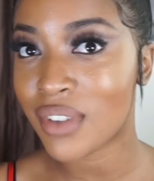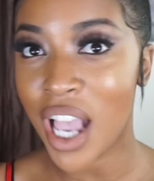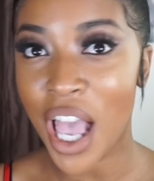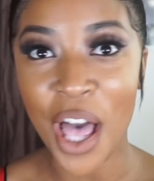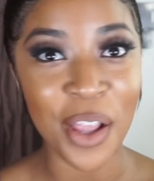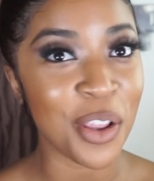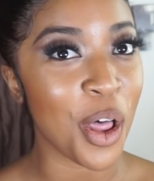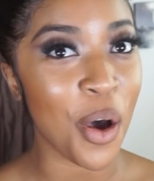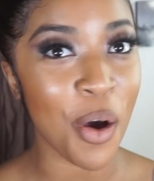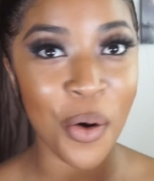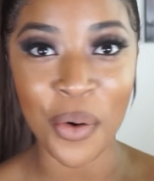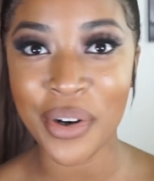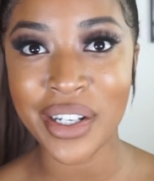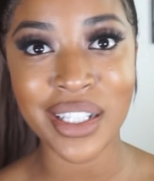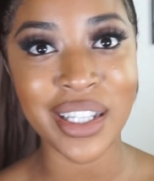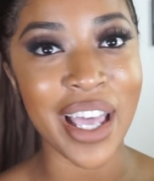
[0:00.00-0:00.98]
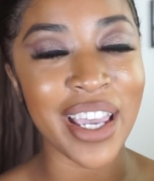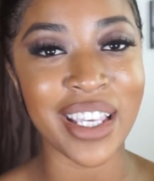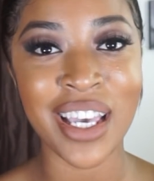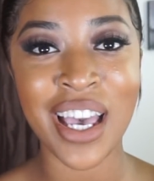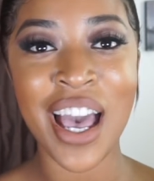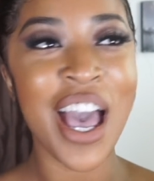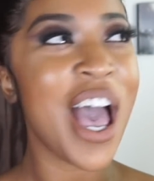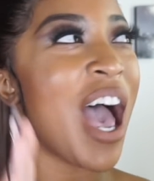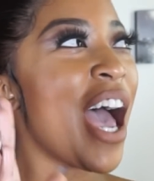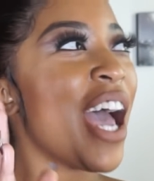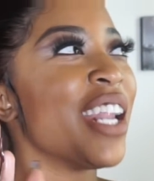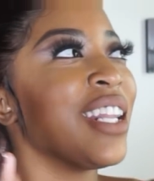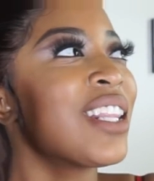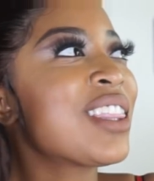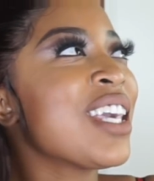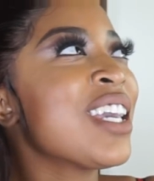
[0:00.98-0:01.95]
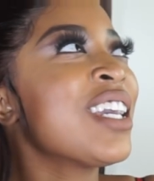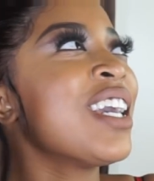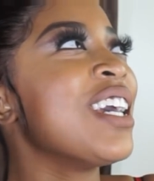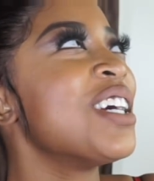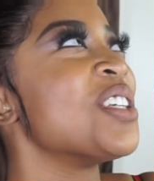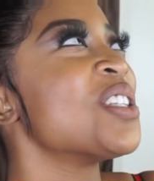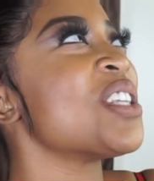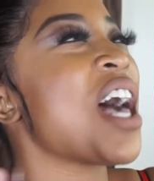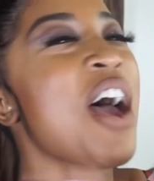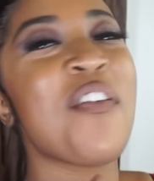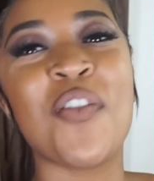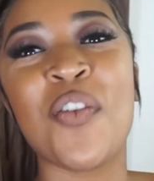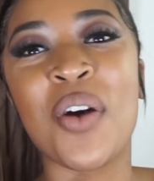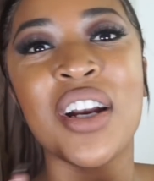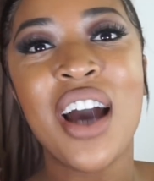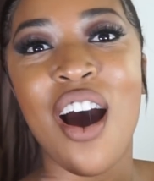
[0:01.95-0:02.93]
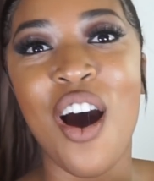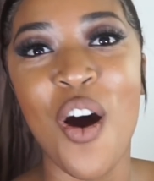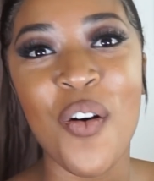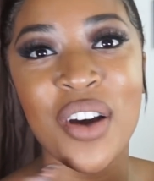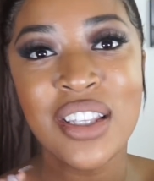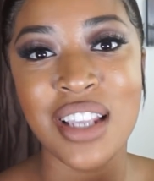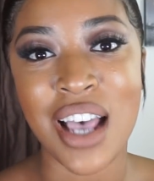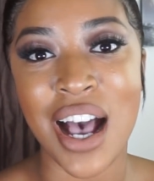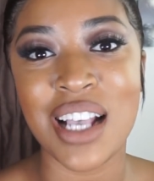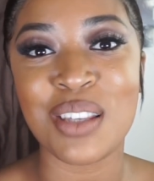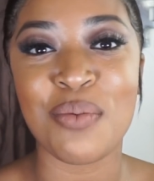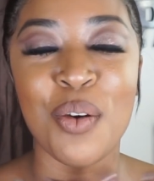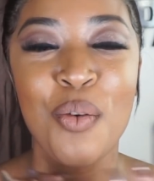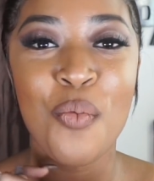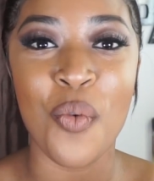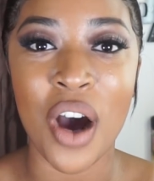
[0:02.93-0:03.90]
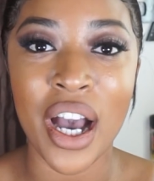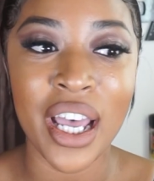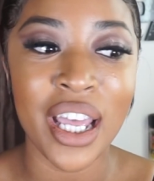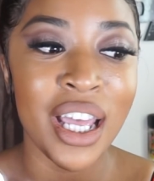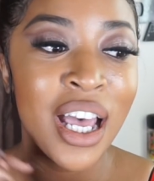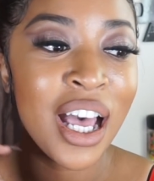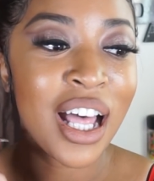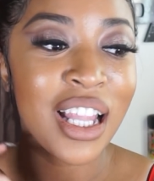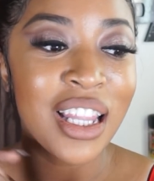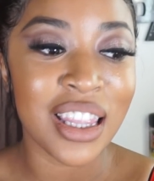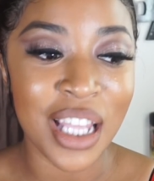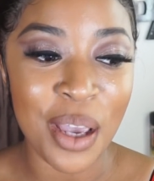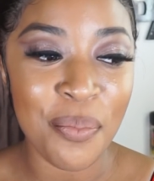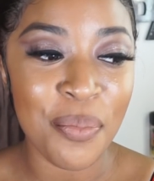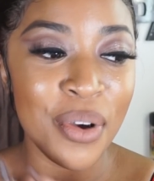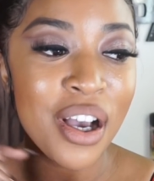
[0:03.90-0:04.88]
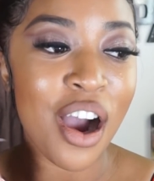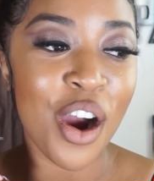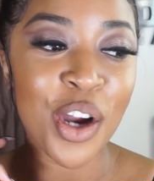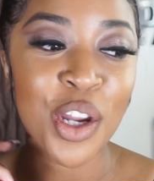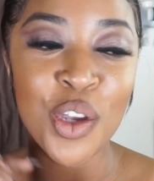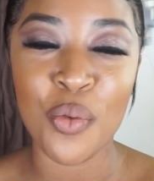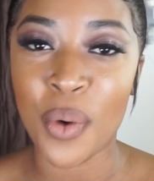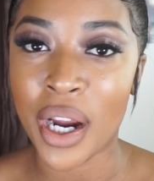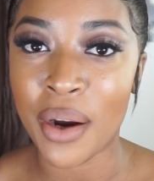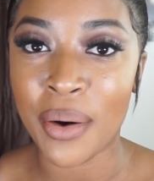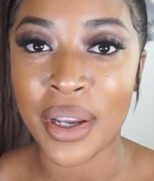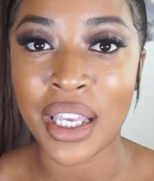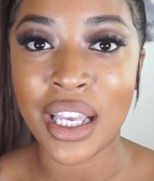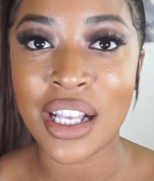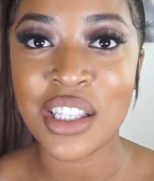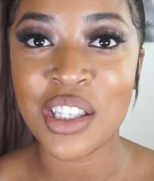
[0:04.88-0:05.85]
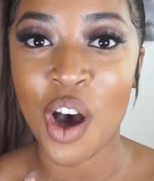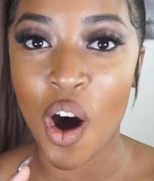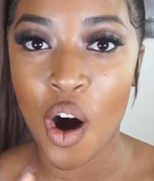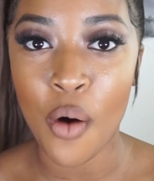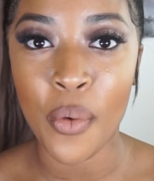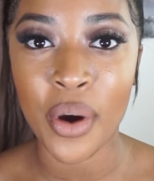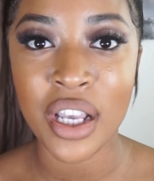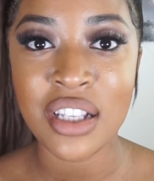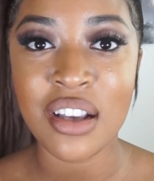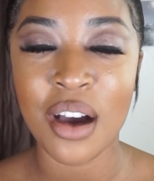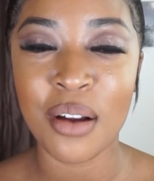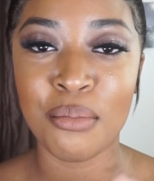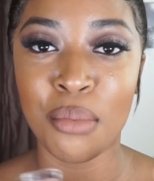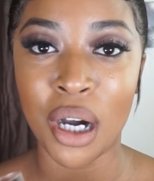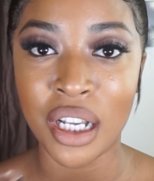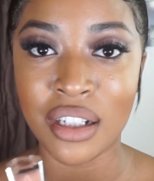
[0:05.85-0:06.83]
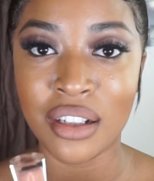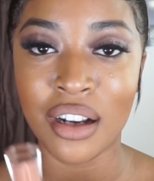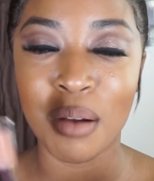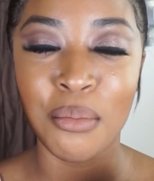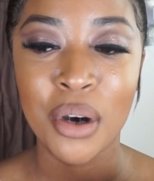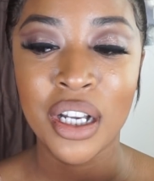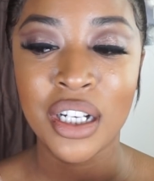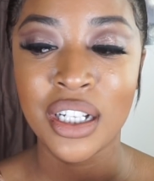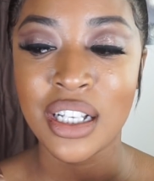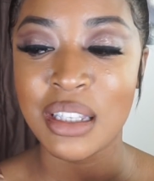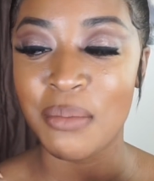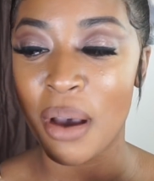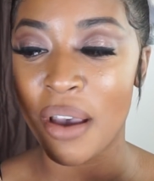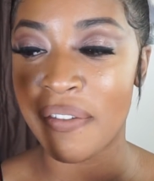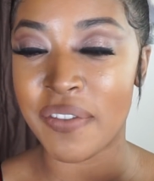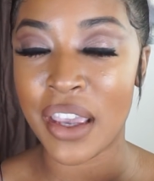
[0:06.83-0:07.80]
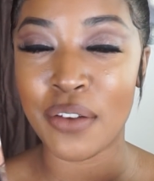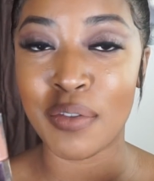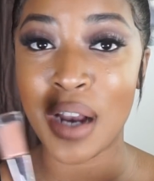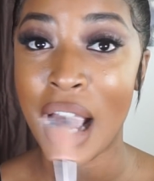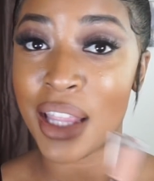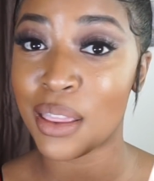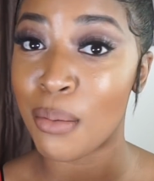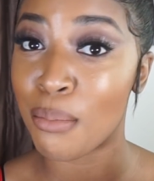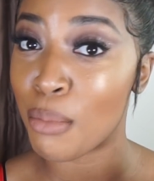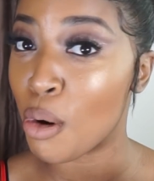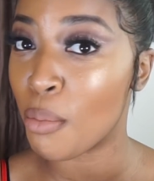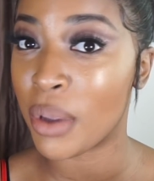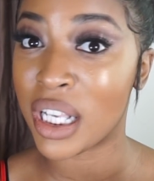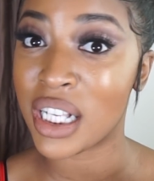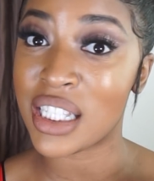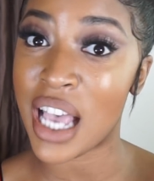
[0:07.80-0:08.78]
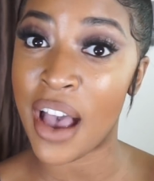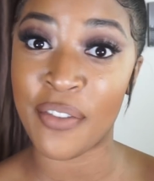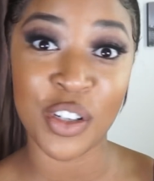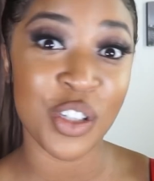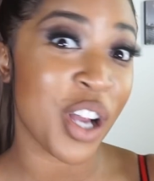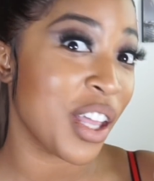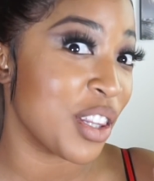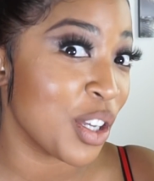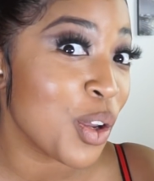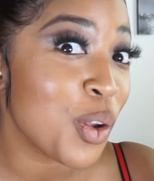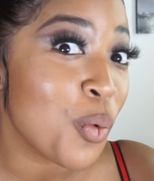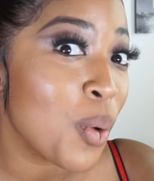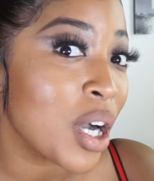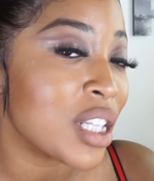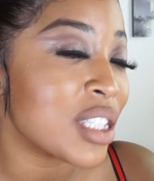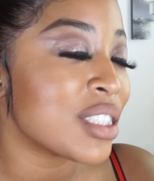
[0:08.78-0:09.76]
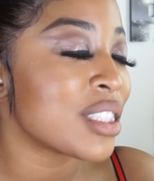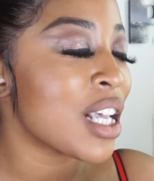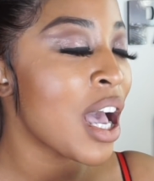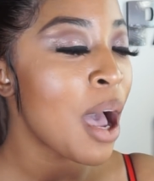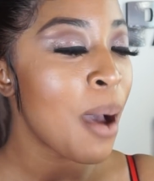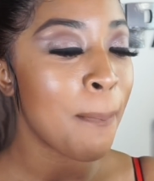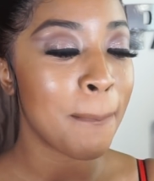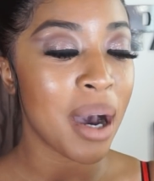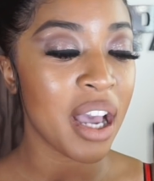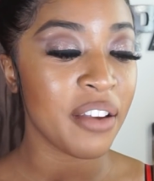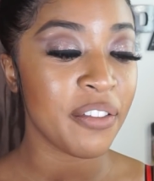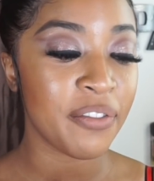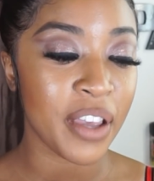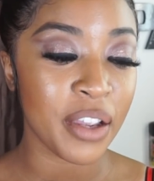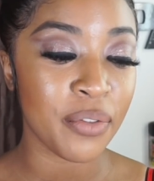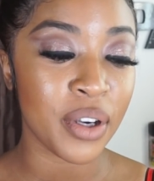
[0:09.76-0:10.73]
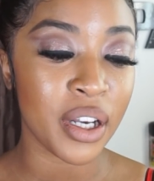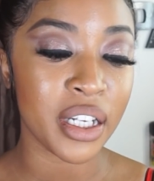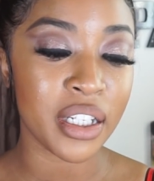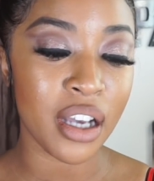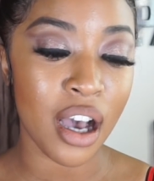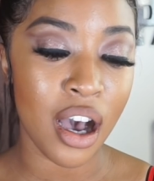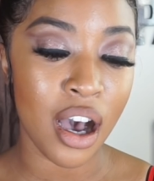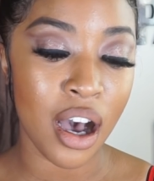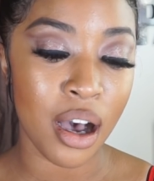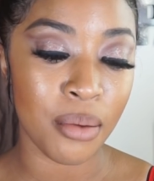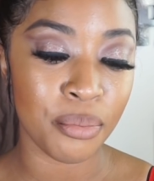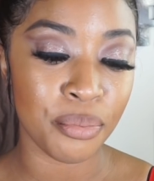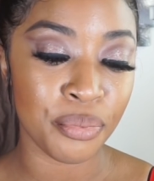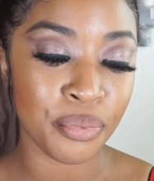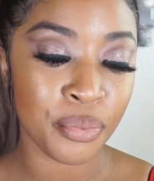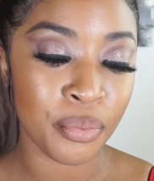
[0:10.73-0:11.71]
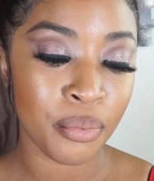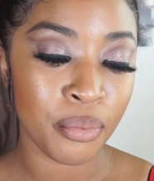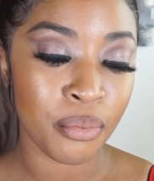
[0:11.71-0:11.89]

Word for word: Hello? Like, and the thing is, everyone always asks me, what lip are you wearing? It's always Unbuttoned. Unbuttoned is my favorite at the moment because I haven't tried the new ones. My favorite, um...